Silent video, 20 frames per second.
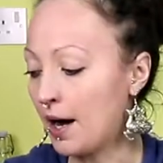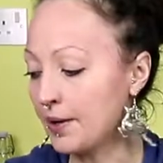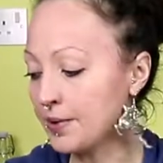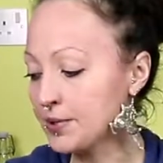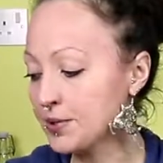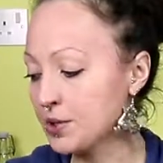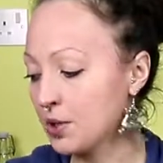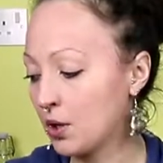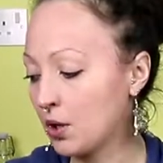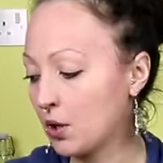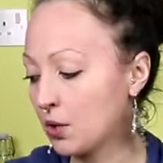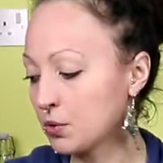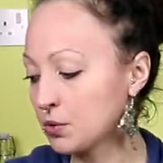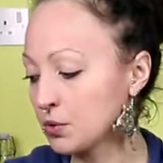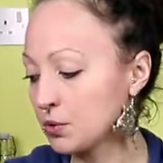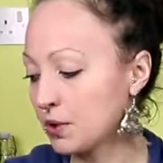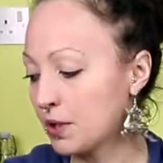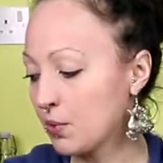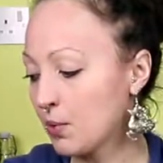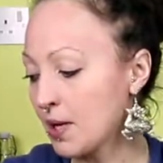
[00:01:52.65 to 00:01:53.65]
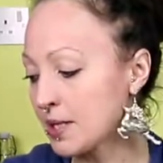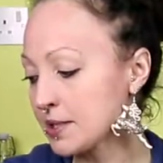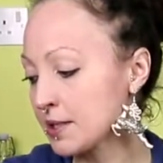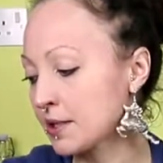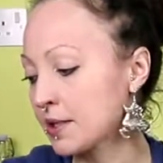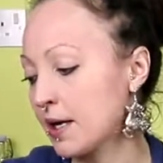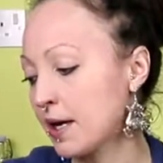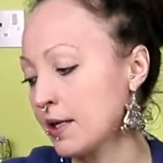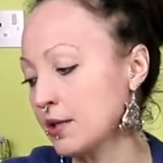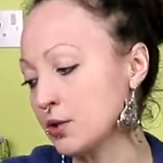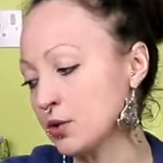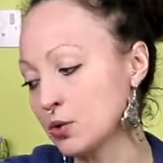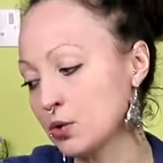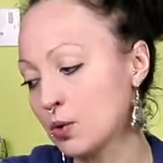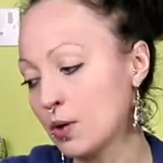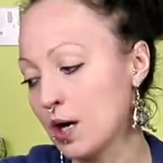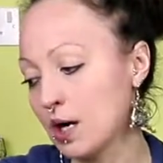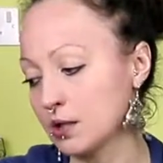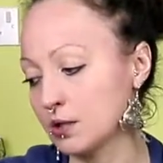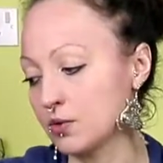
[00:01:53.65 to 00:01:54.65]
So once again,
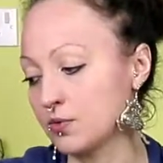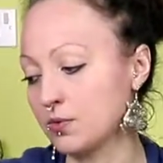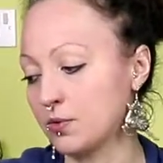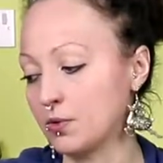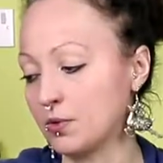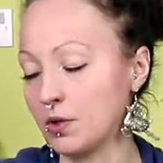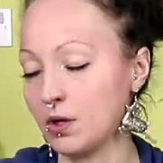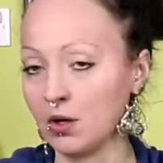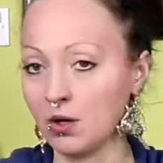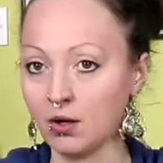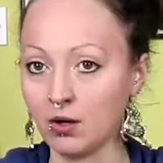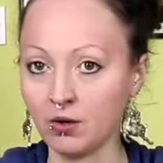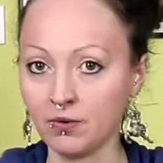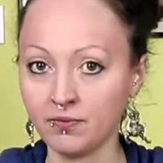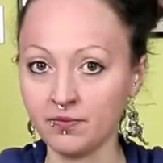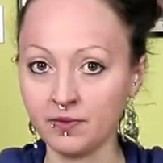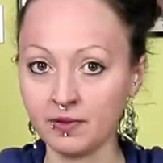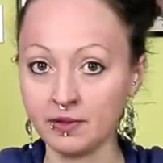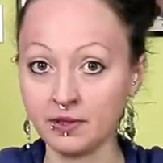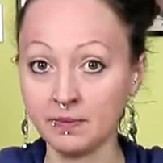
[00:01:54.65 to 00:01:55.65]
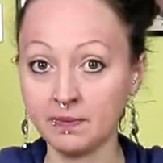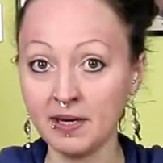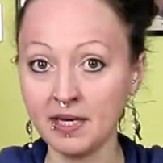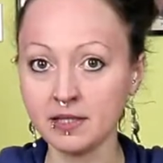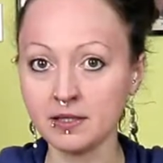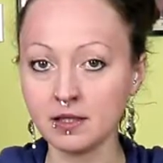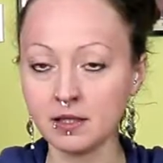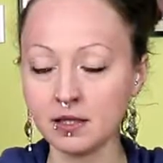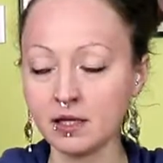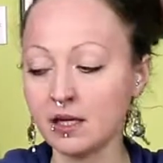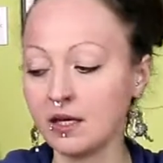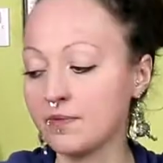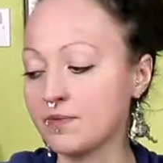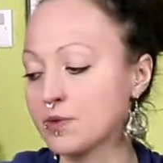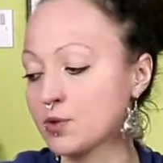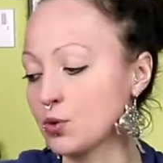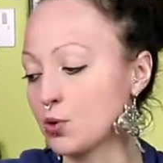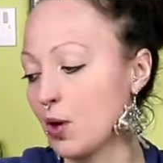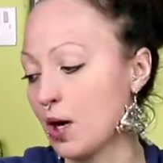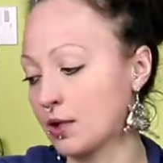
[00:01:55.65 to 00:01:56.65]
2 handfuls of the basil
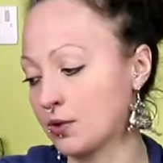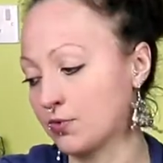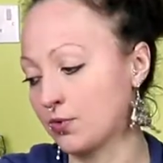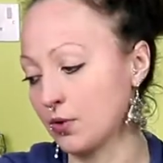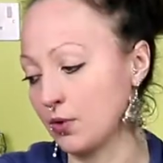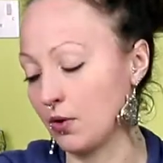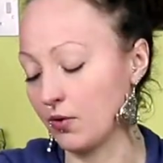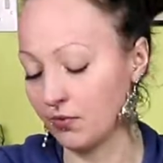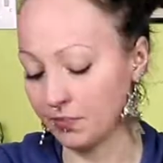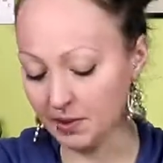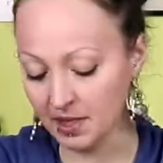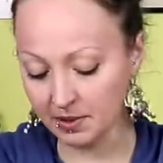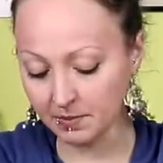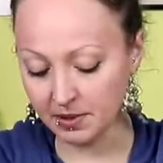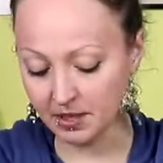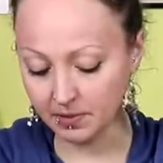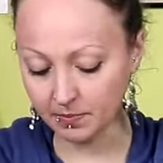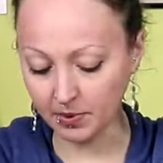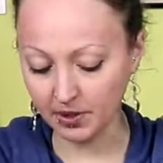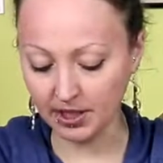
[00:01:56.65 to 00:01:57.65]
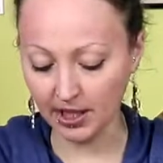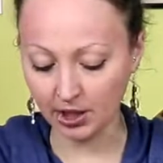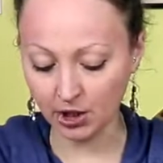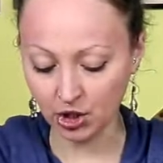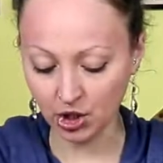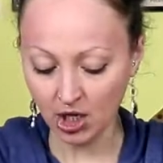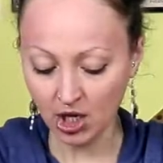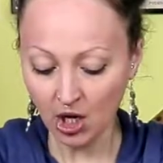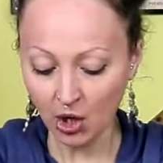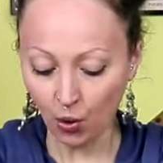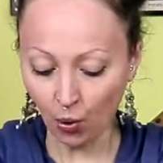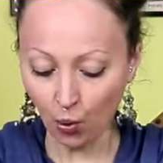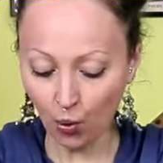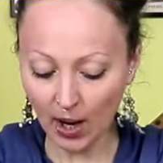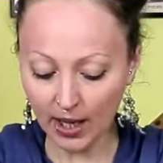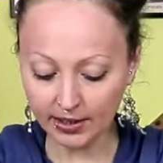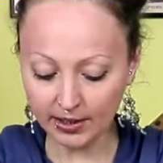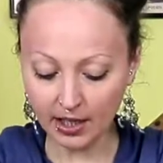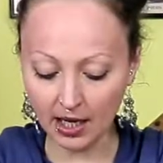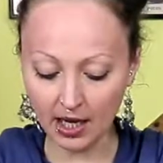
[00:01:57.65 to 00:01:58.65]
leaves, 2 handfuls of baby spinach,
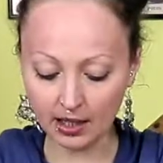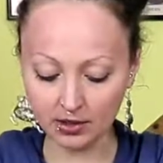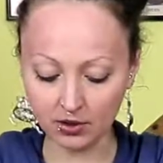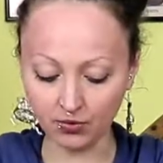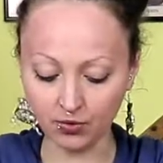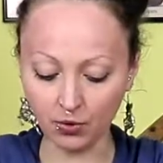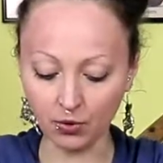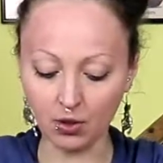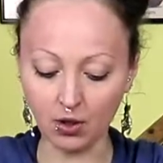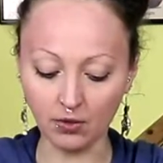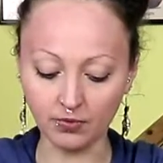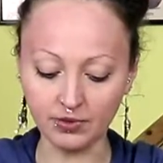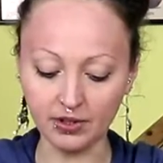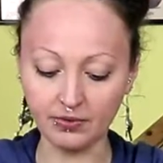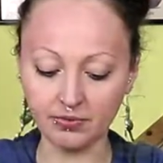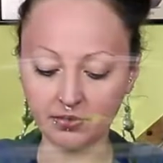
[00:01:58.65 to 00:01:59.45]
1 handful of the